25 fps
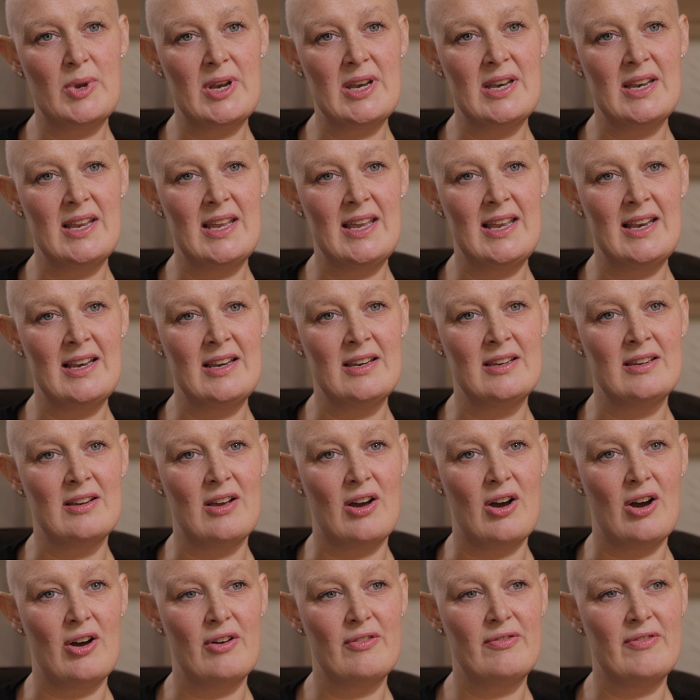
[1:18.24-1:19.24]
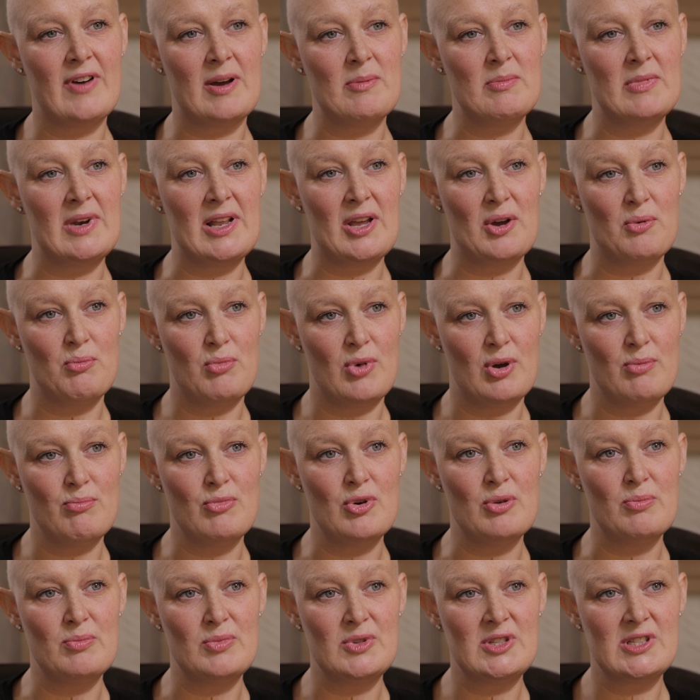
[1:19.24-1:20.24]
been in our family on my
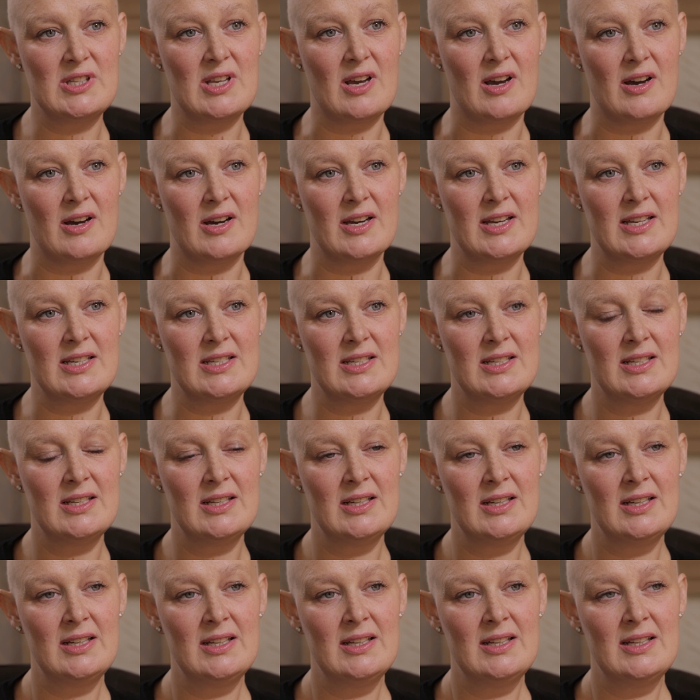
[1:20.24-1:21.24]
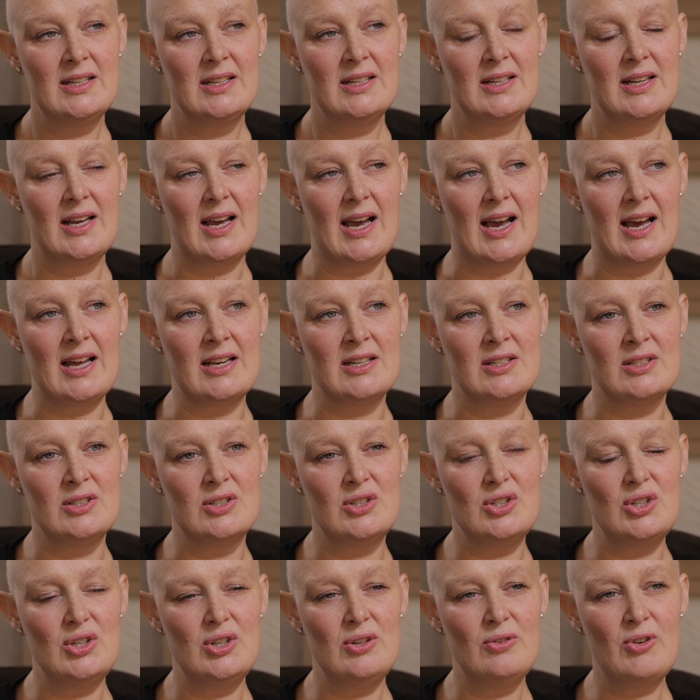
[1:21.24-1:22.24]
mum's side
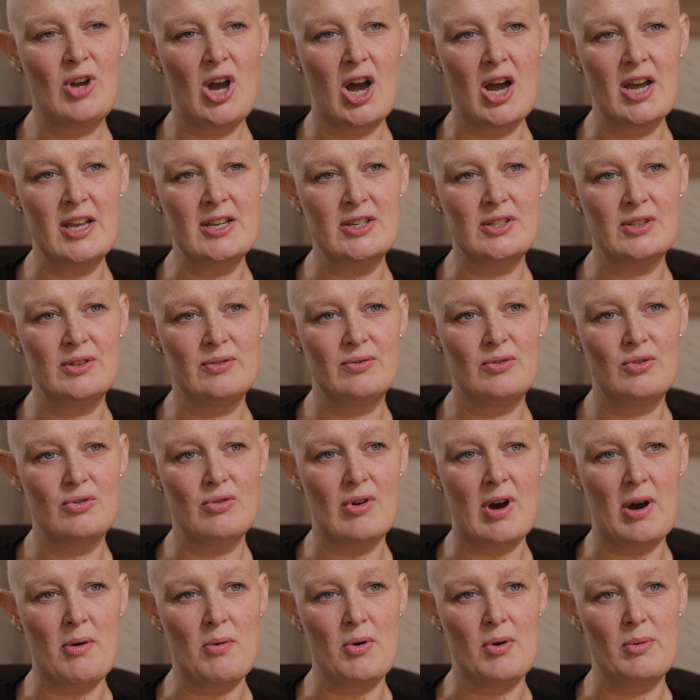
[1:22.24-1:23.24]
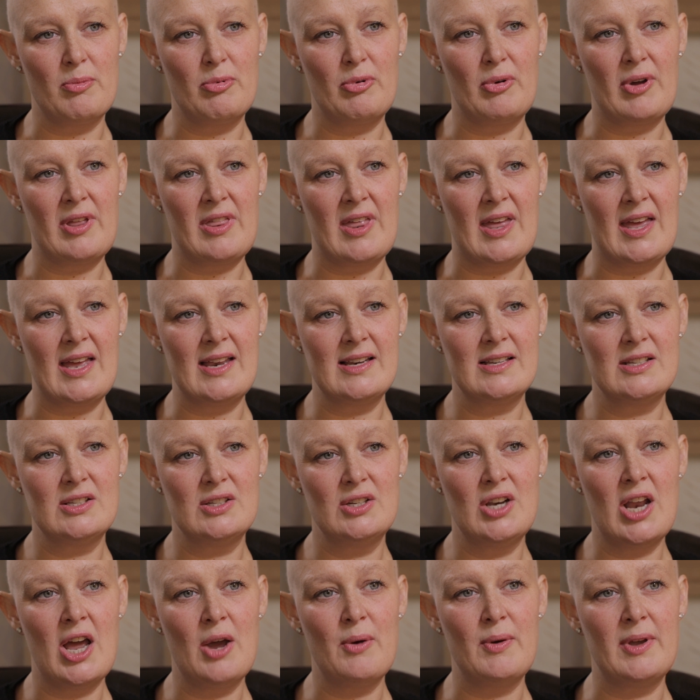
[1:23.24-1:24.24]
and you kind of grow up with it,
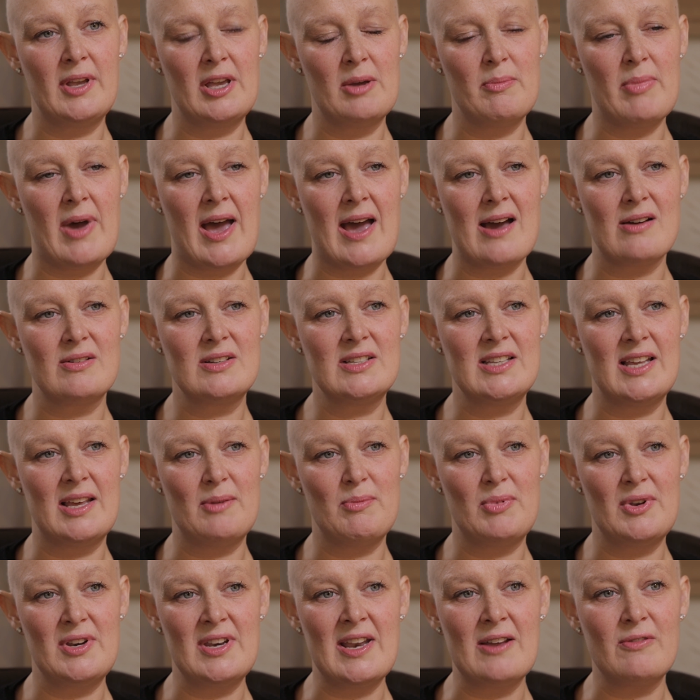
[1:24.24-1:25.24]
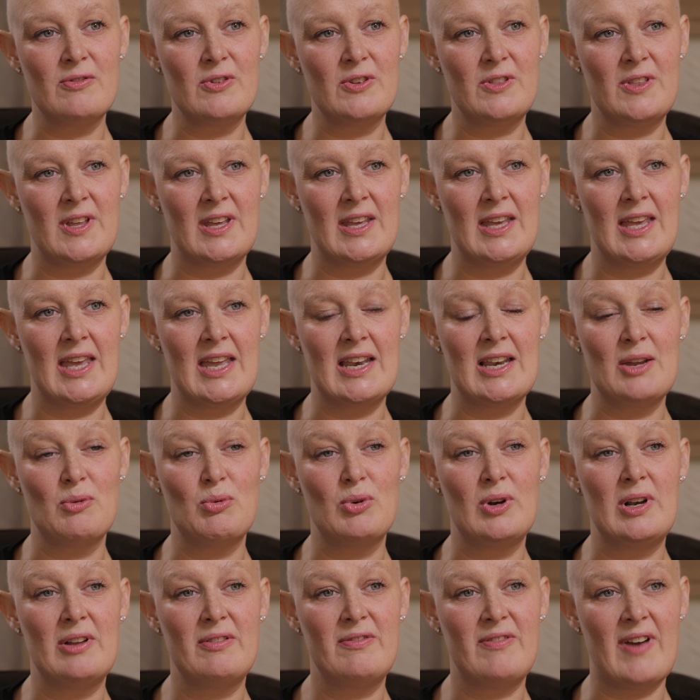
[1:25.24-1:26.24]
knowing about it but never thinking it
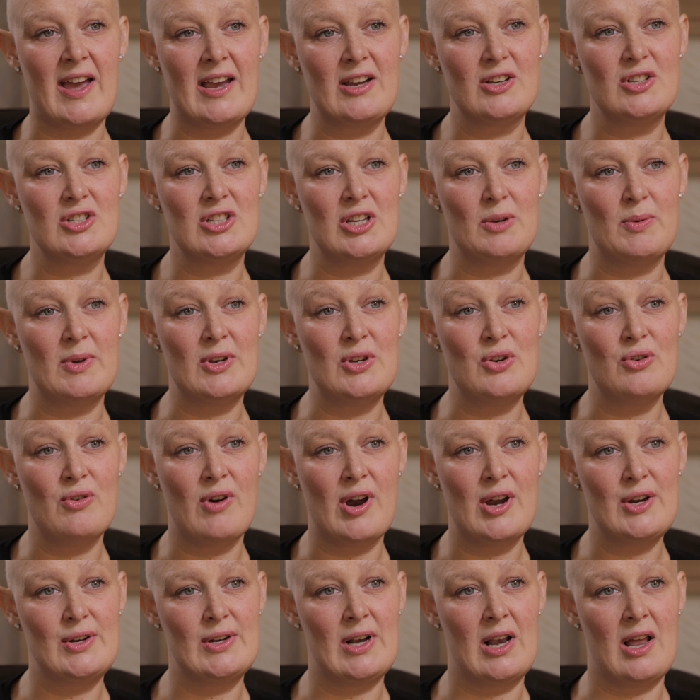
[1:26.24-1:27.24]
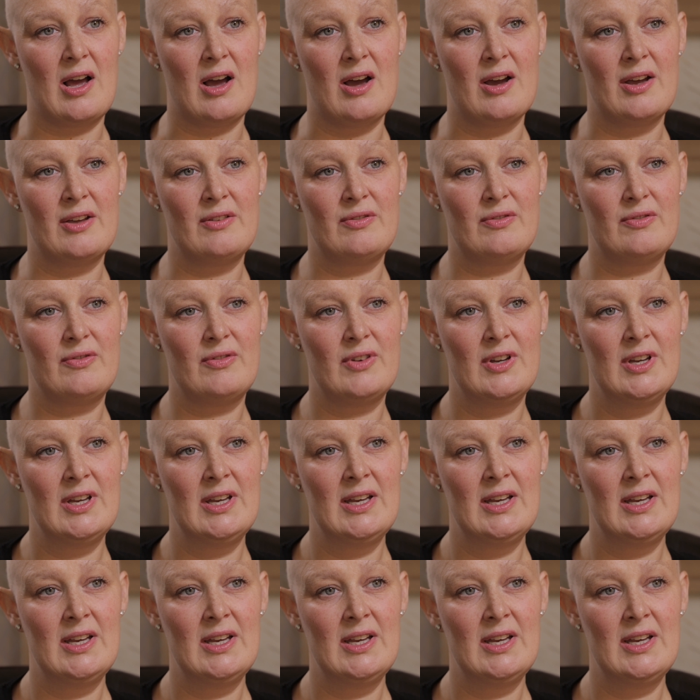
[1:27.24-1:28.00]
will affect you in your own life,